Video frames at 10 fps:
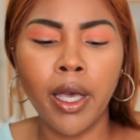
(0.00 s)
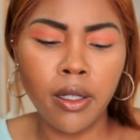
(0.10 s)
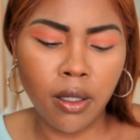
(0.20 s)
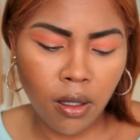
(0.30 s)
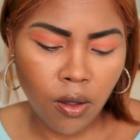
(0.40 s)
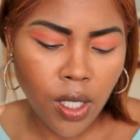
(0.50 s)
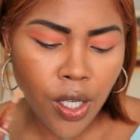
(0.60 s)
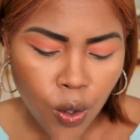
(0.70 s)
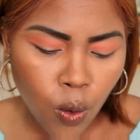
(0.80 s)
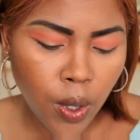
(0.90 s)
palette because I
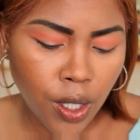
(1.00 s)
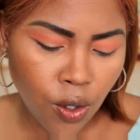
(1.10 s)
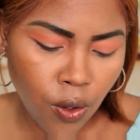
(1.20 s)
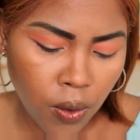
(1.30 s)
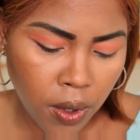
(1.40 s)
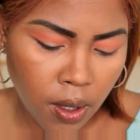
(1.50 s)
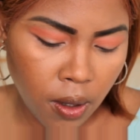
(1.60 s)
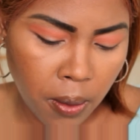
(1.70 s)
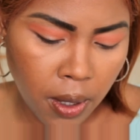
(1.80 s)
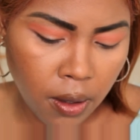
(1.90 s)
do want to use
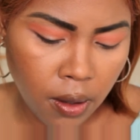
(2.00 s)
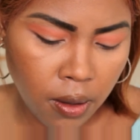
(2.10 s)
this one.